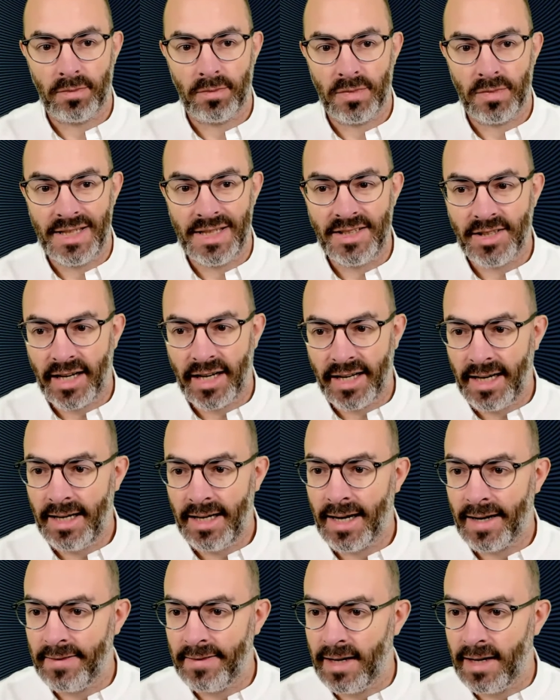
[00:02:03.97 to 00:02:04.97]
Designing
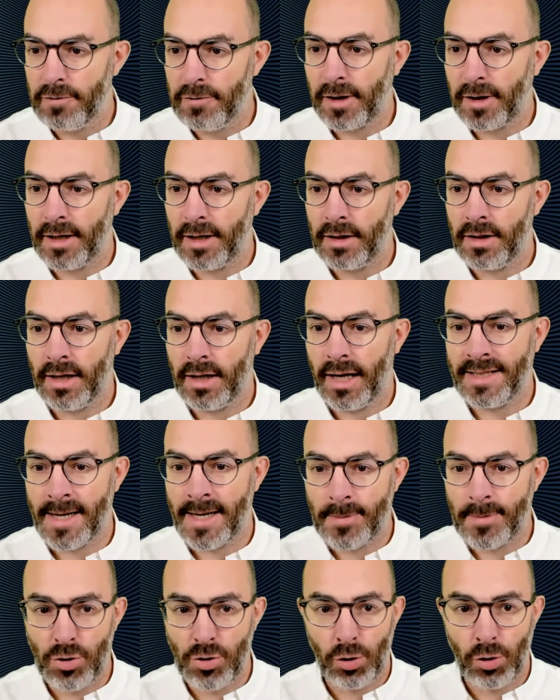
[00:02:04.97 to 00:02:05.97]
and delivering
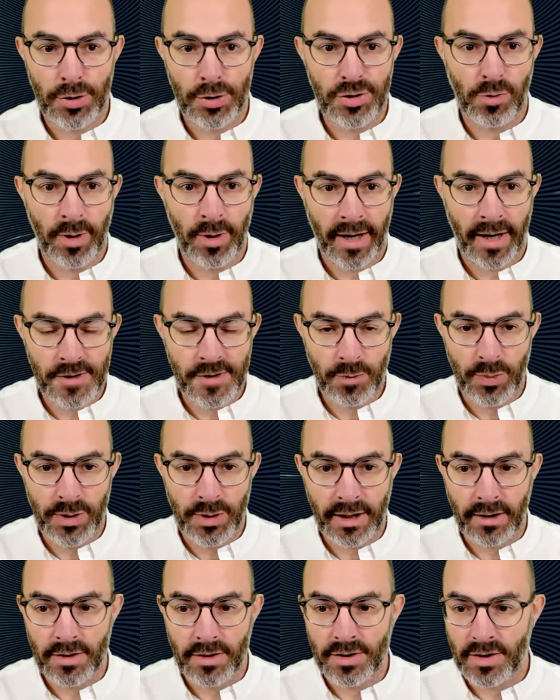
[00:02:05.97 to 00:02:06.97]
exceptional customer
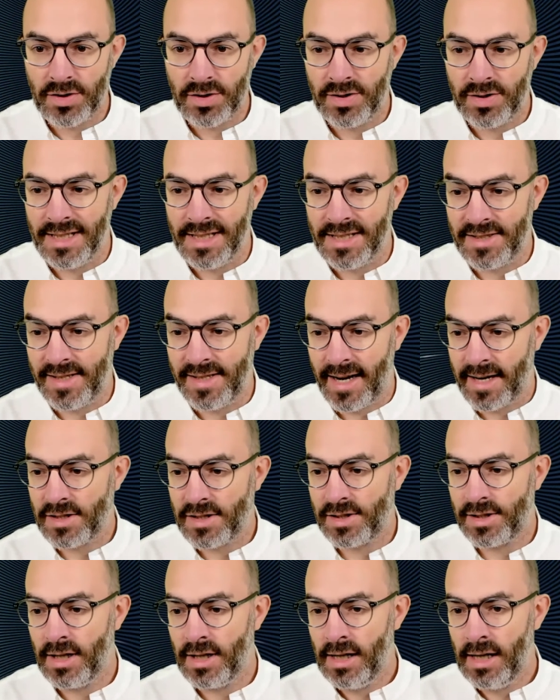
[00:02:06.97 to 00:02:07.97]
experiences these
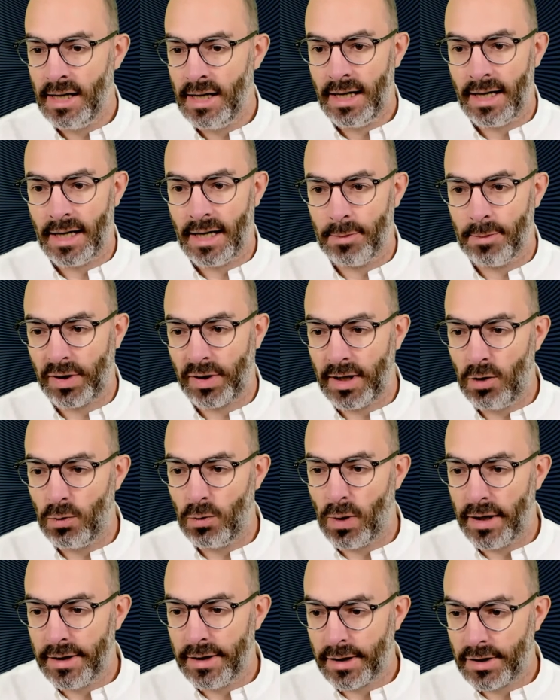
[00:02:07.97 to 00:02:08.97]
days
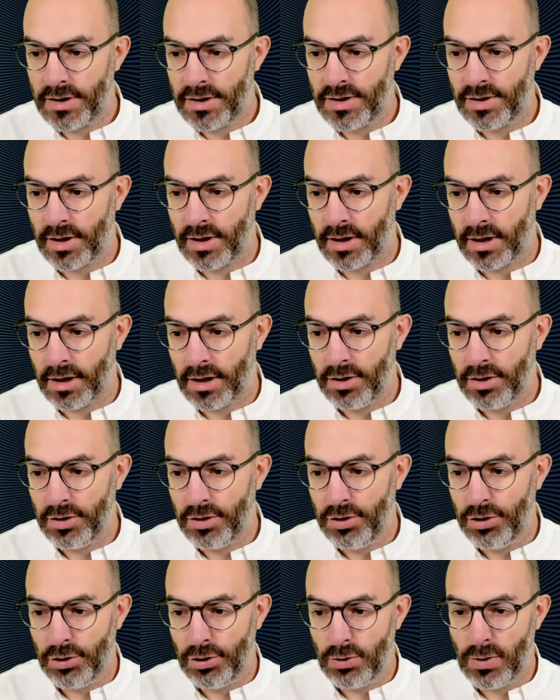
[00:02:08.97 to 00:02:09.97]
requires
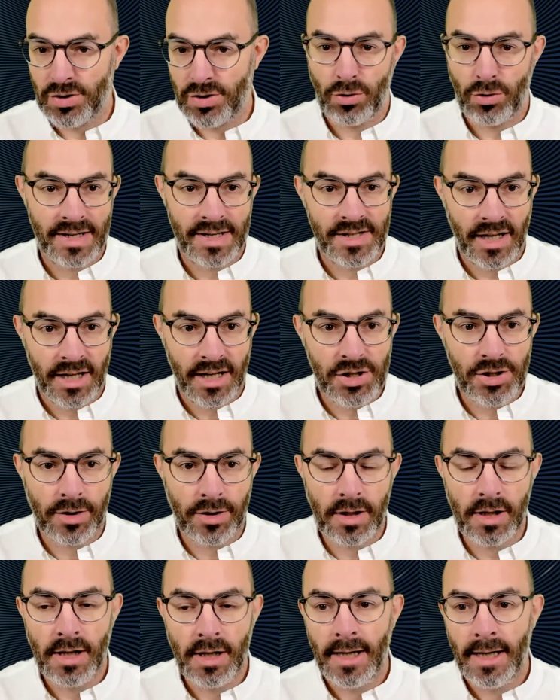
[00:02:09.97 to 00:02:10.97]
you as an
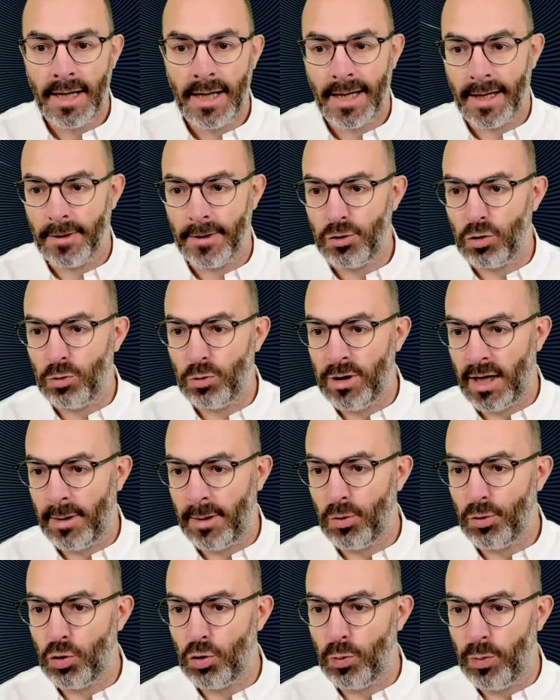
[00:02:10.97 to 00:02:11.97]
organization to be
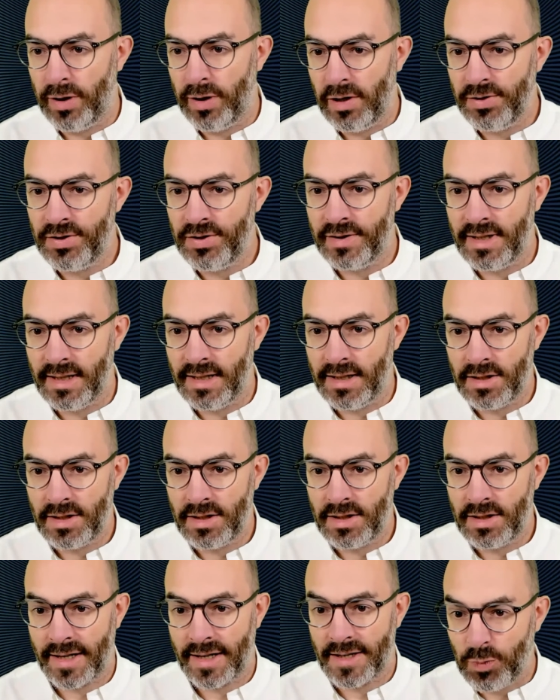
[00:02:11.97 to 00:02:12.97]
able to build these
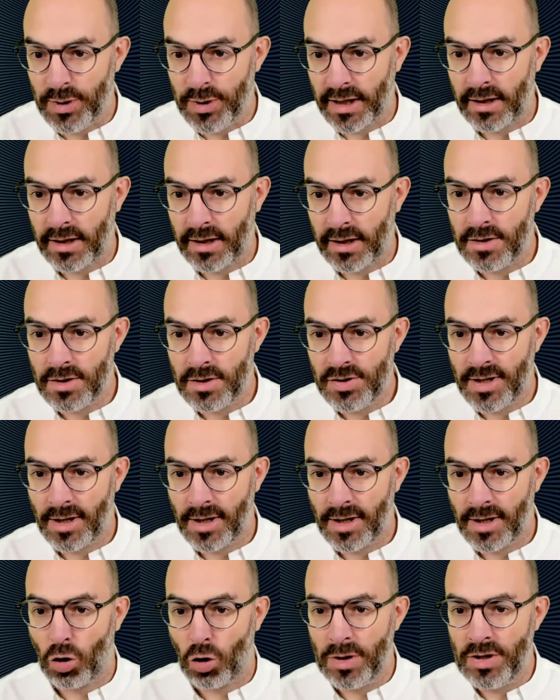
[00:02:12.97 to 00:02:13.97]
experiences in an
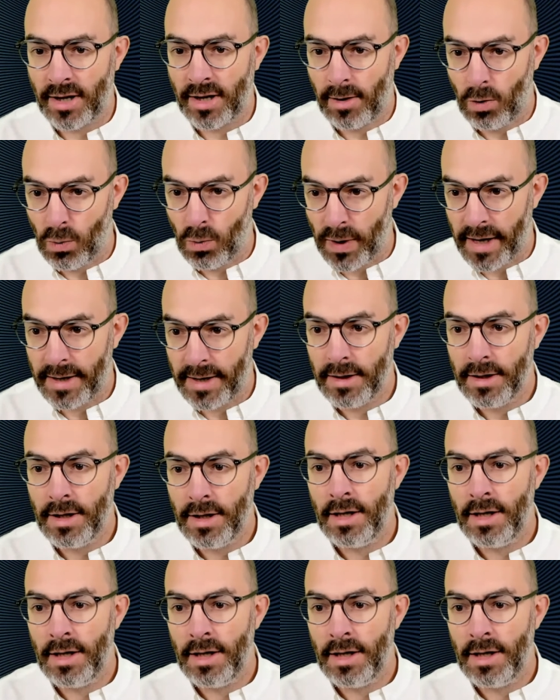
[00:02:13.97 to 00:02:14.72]
omnichannel way,